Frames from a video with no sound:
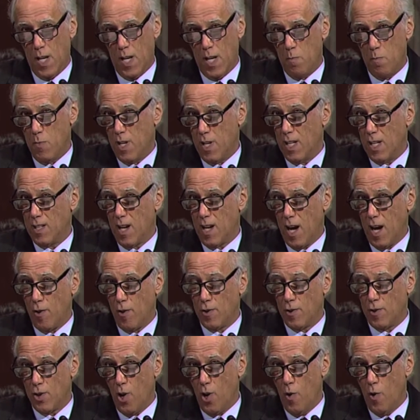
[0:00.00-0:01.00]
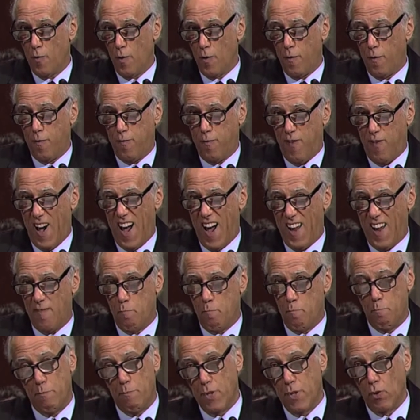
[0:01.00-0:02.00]
twenty million dollars to over
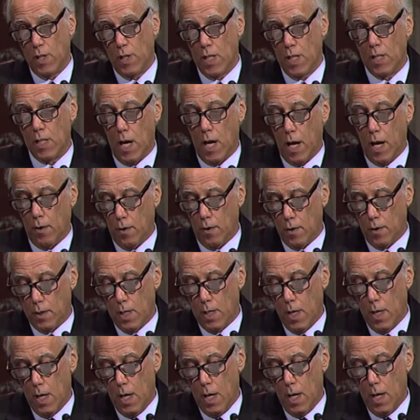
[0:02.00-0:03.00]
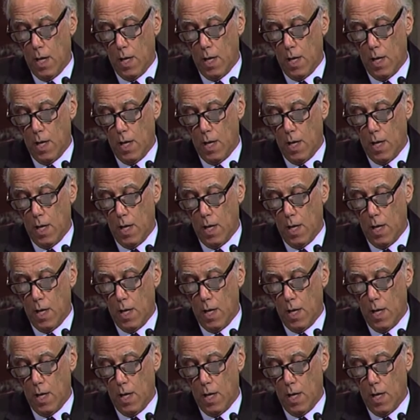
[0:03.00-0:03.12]
five billion dollars.